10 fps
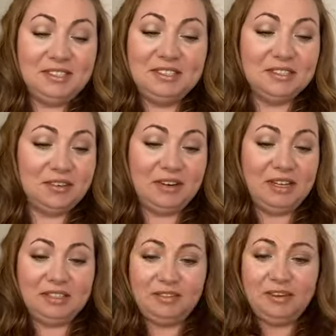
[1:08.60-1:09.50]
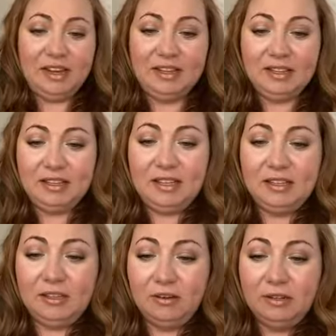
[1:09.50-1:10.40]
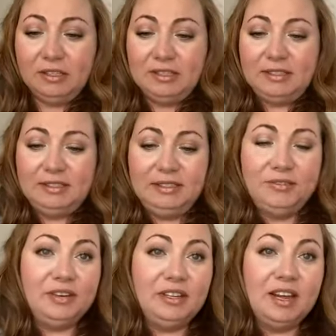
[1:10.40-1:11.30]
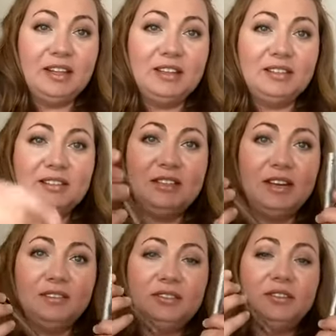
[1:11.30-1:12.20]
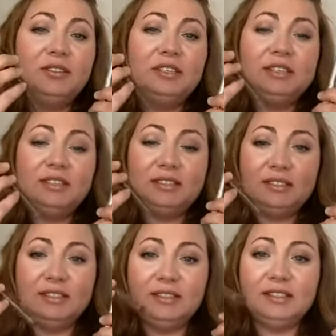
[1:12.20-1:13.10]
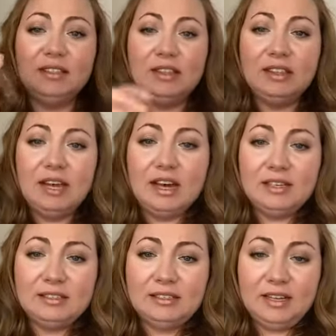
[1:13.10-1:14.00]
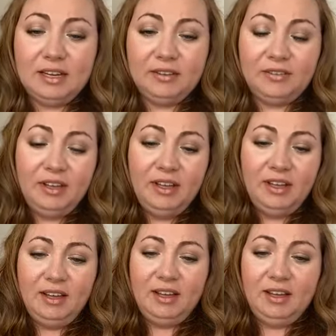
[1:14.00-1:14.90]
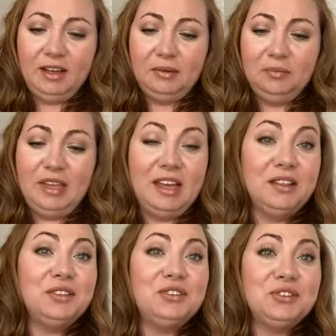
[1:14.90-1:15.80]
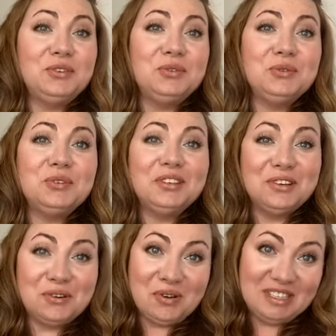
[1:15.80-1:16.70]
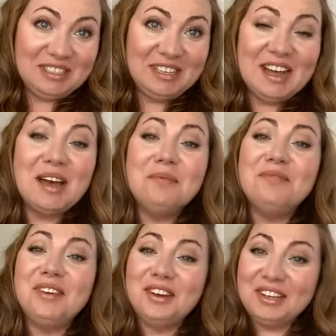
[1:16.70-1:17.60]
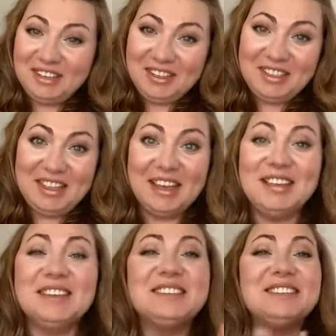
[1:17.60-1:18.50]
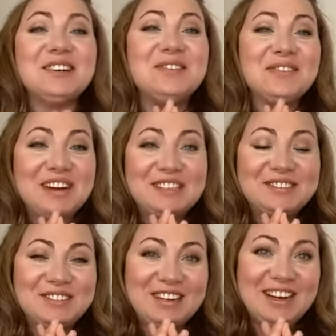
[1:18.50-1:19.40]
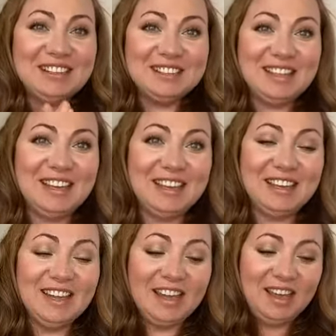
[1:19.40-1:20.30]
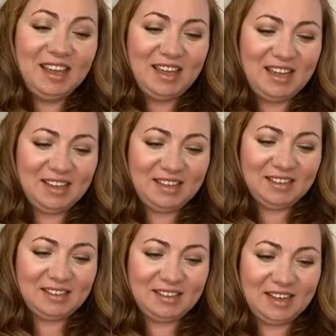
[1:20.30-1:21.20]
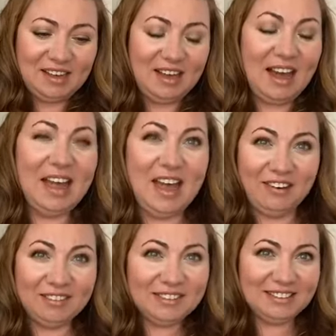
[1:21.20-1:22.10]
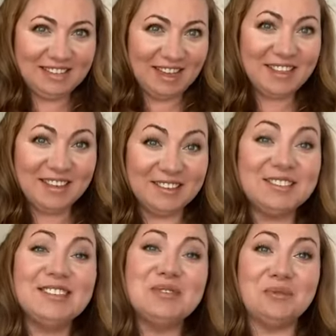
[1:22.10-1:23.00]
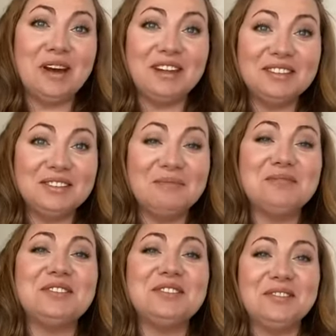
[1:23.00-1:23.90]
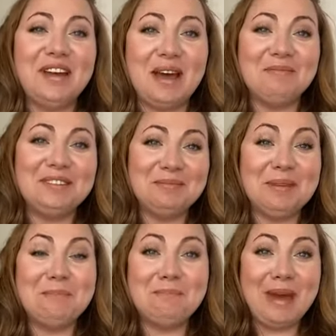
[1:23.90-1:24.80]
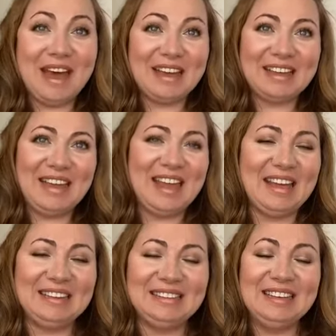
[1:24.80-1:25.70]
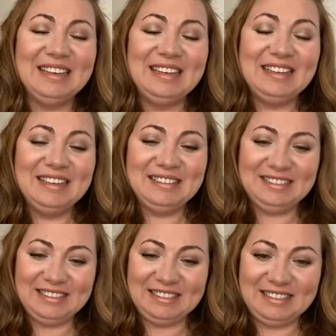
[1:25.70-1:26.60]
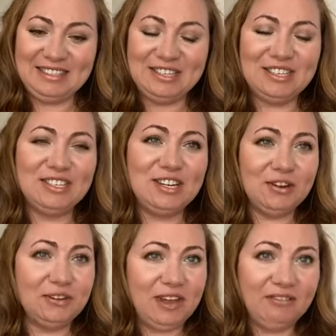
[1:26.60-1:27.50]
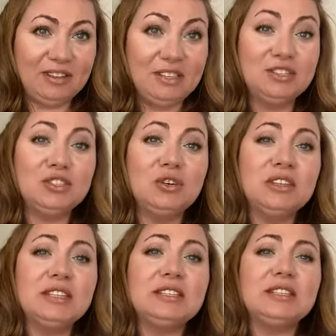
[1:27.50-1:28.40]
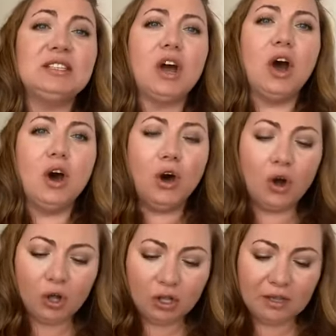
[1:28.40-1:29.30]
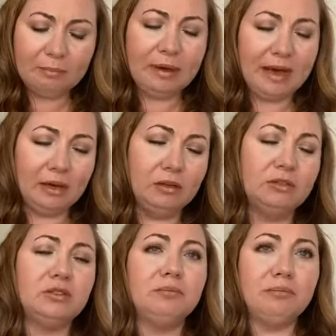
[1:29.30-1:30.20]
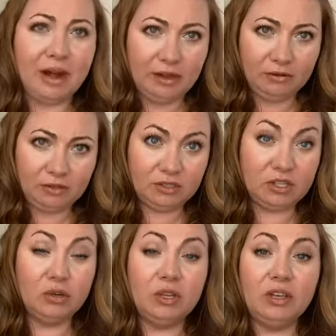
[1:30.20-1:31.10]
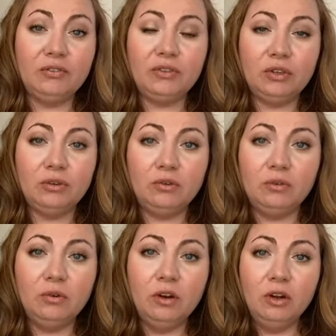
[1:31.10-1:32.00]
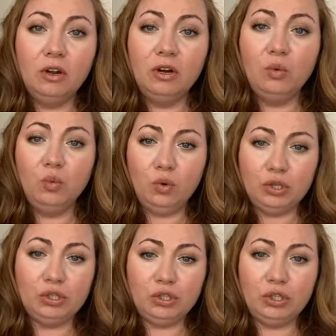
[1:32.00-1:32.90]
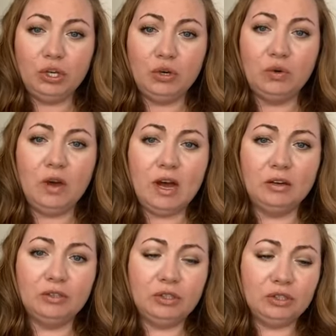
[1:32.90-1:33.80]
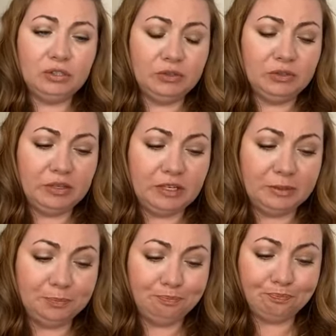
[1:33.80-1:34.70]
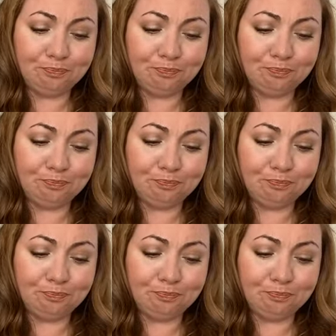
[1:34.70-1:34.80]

just crazy, right? And all this different other stuff. So it's a lot of stuff. And to your question, I'm very good. Thank you so much for asking. And I haven't done those in a while, so I'm so happy to be back and just show you everything. So this is all about brows. So if you want to know how to